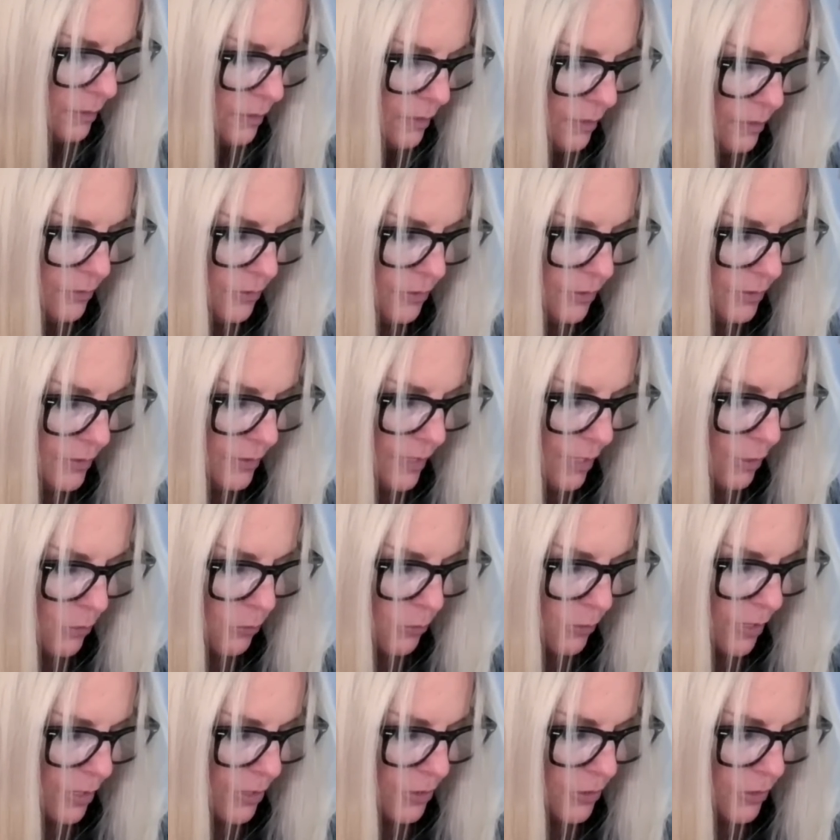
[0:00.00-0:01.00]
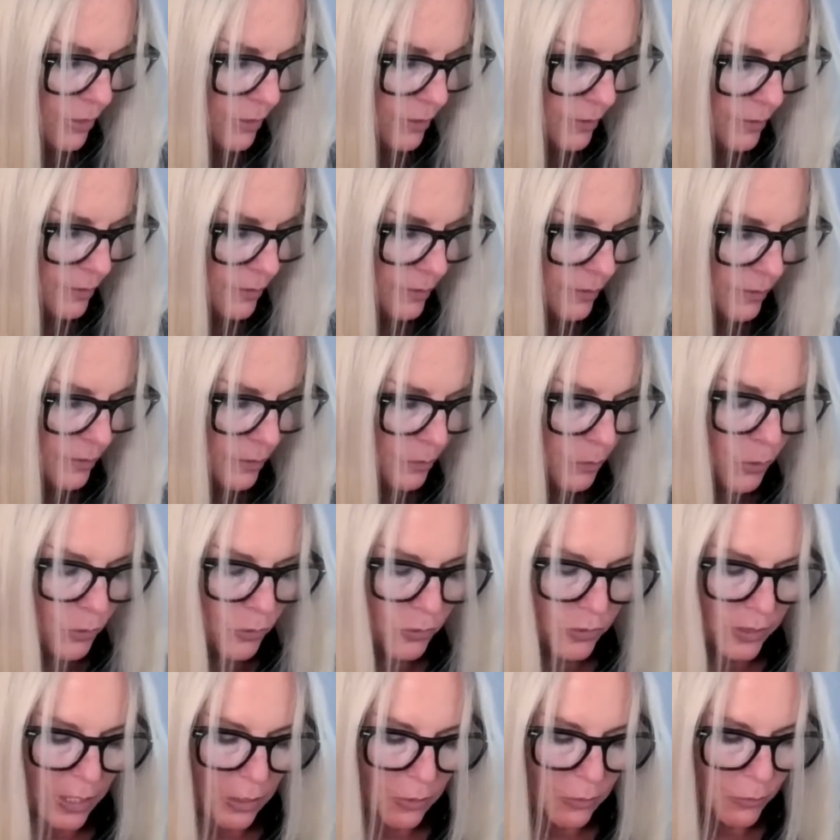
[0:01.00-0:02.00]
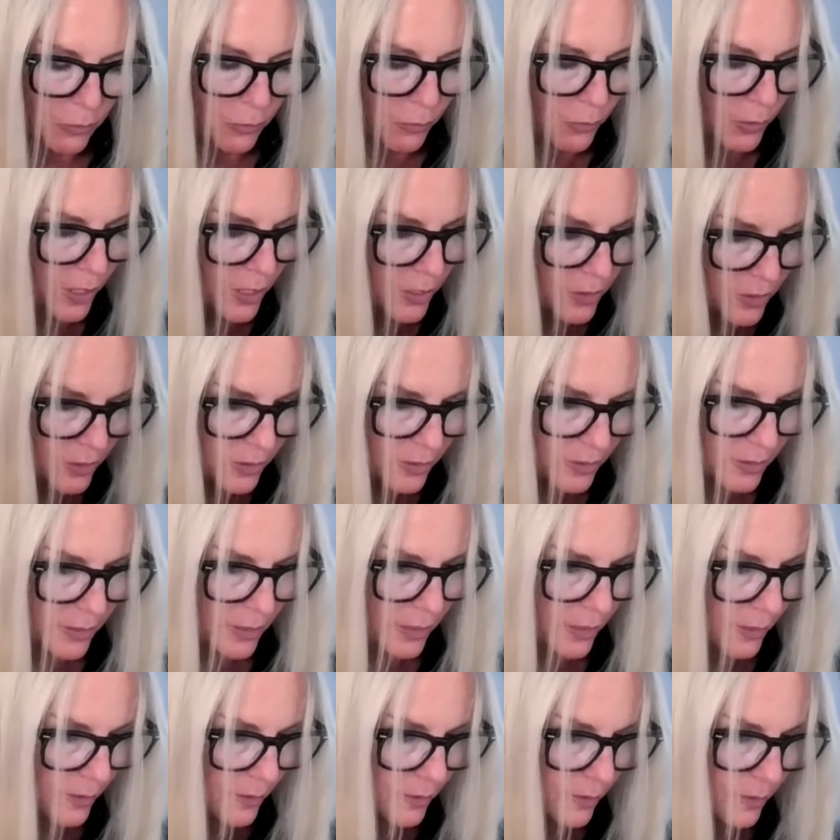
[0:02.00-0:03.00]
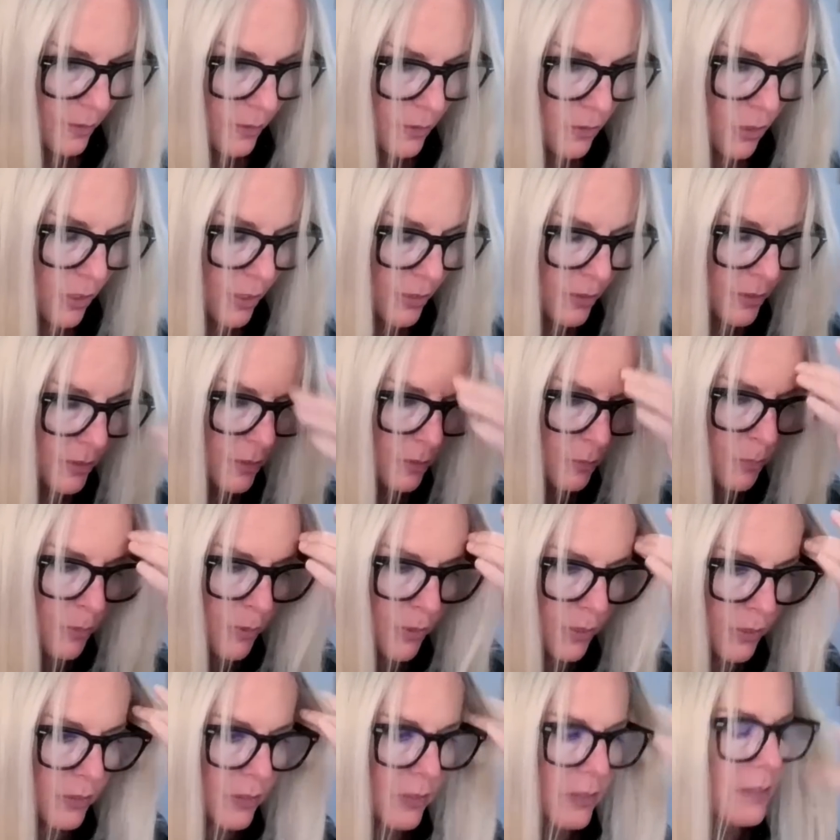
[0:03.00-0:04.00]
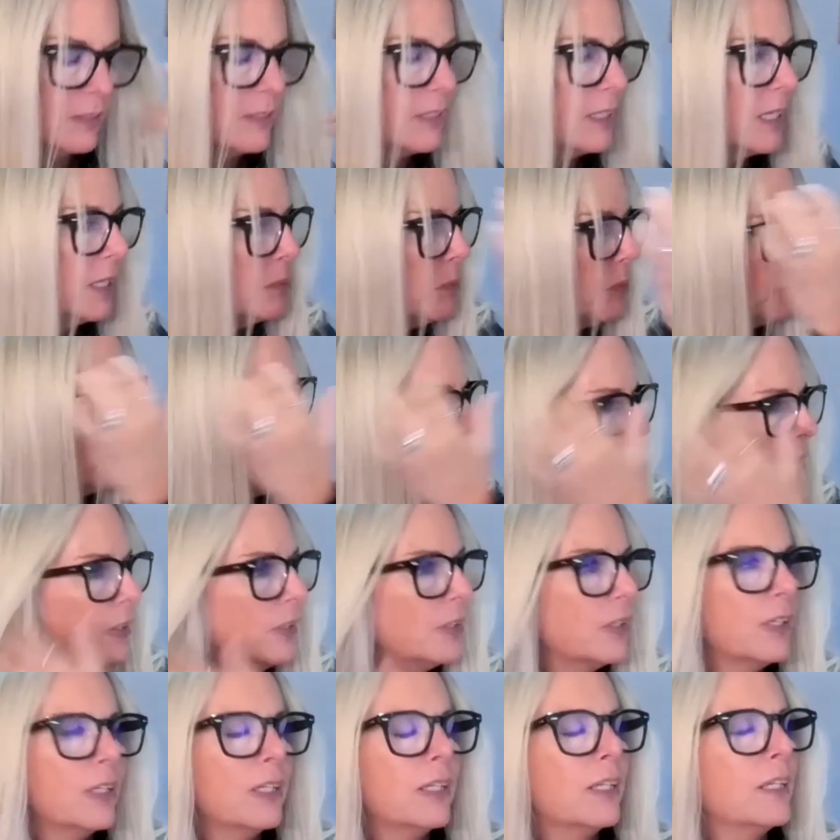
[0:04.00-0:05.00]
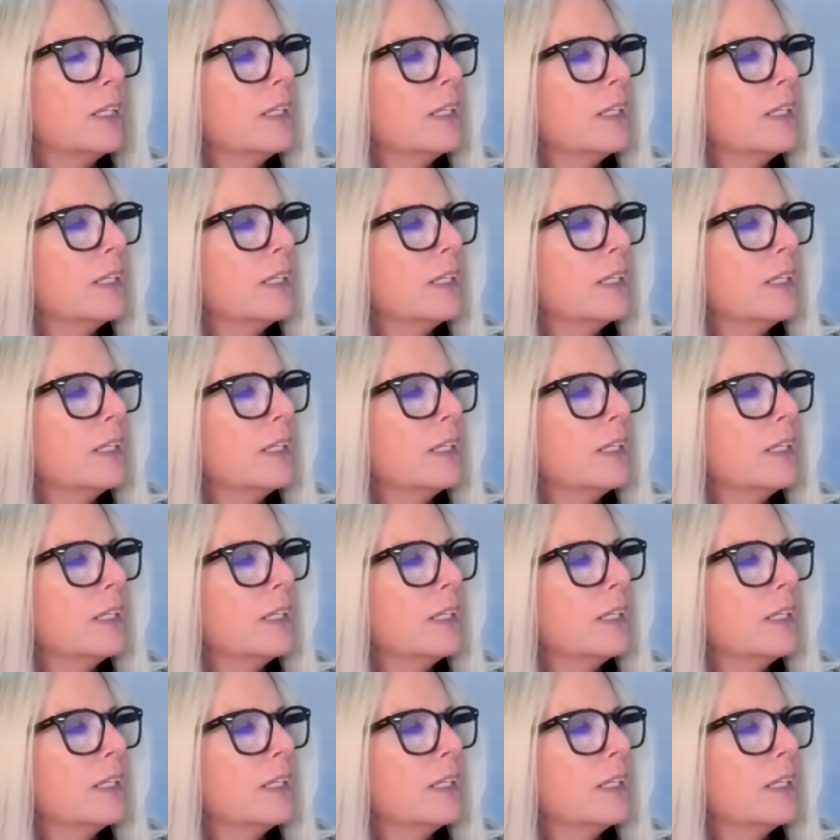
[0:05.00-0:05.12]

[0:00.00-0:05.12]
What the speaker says: He's just outrageous. The most outrageous things he tries to bring to the table here.